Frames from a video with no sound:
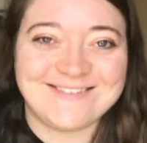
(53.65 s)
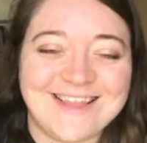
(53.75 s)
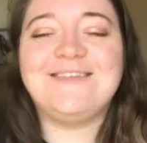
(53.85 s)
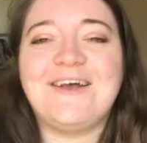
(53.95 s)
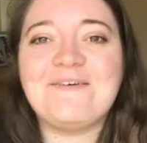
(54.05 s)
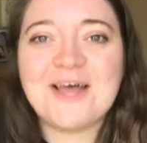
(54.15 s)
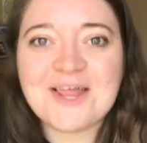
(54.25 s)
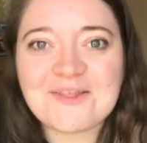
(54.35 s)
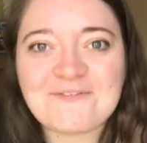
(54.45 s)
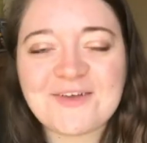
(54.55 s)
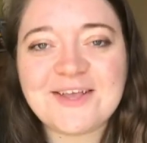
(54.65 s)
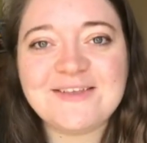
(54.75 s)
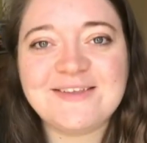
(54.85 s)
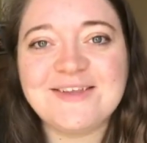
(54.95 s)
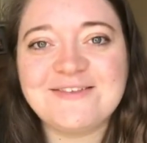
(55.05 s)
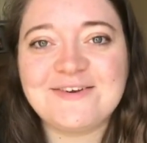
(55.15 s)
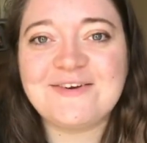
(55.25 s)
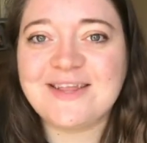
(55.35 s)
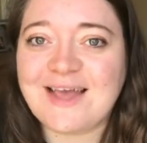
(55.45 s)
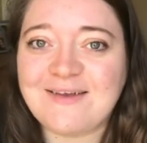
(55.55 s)
So the first
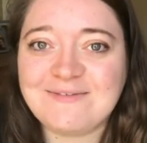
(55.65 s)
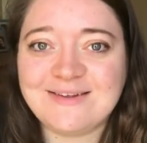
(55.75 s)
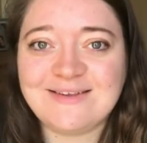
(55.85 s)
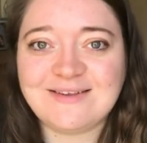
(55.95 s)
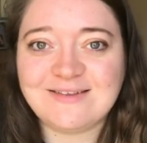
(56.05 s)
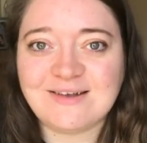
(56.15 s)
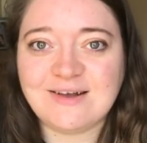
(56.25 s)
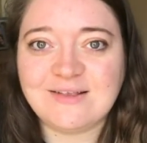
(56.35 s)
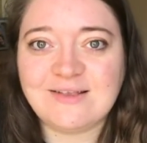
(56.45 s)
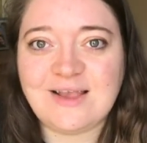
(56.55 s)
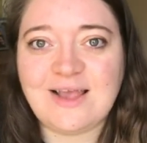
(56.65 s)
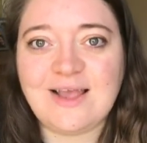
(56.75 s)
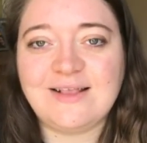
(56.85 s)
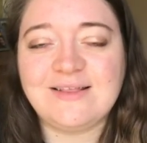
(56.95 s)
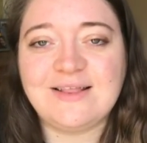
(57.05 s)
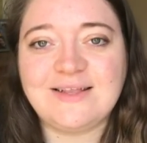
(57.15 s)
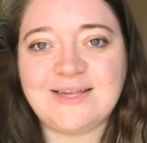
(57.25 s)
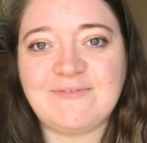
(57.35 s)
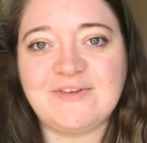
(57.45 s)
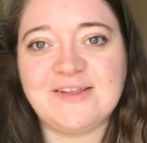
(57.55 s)
story that I want to discuss is the
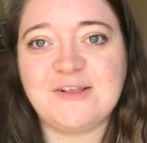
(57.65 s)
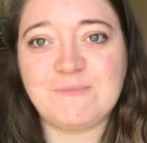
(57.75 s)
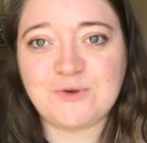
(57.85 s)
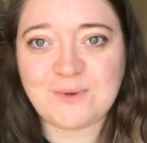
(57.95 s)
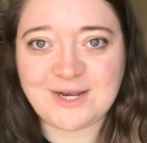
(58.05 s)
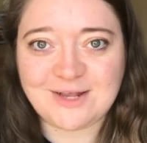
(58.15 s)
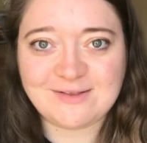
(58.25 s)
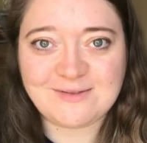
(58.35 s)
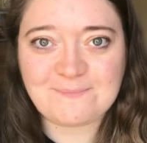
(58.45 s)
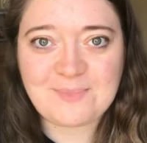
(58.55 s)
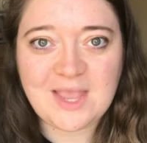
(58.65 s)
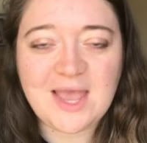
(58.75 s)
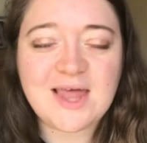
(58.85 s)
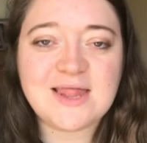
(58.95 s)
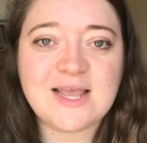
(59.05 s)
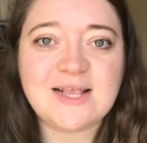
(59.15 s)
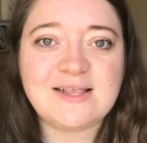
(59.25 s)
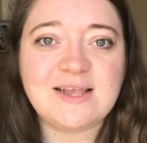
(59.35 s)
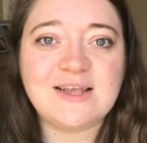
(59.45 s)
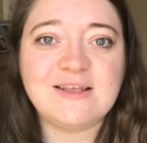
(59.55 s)
differences between us.
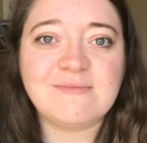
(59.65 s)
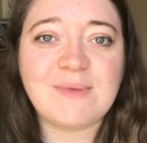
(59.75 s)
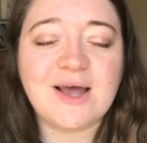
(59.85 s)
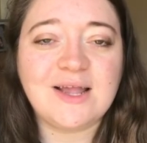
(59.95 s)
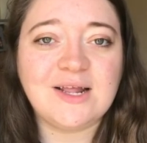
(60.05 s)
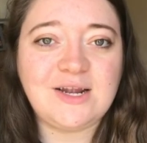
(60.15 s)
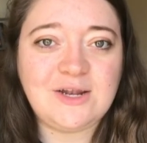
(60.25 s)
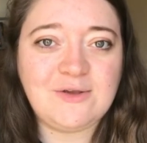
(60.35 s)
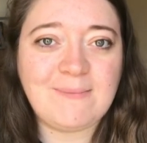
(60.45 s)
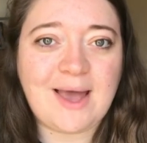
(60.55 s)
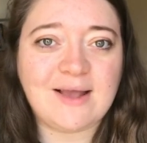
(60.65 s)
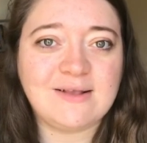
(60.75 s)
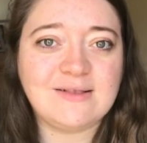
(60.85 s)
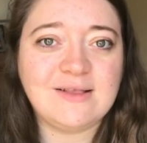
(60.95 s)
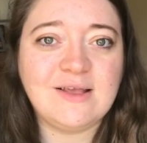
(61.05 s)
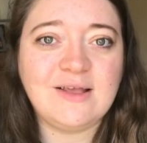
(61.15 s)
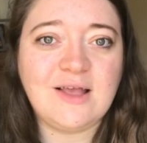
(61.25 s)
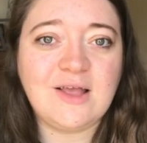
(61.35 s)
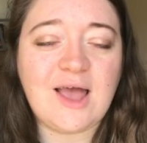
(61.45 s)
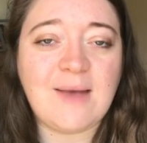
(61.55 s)
This is my Lumax
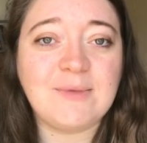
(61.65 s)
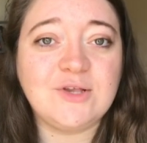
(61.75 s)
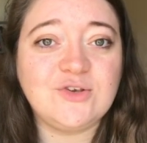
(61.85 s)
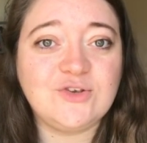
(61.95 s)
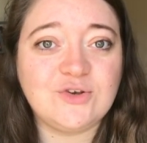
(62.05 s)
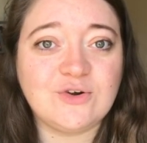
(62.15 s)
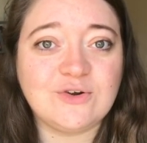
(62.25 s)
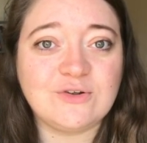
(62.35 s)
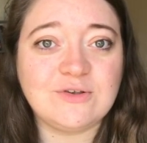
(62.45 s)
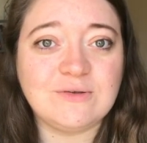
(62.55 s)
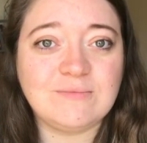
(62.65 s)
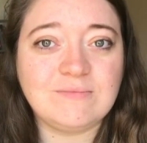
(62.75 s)
short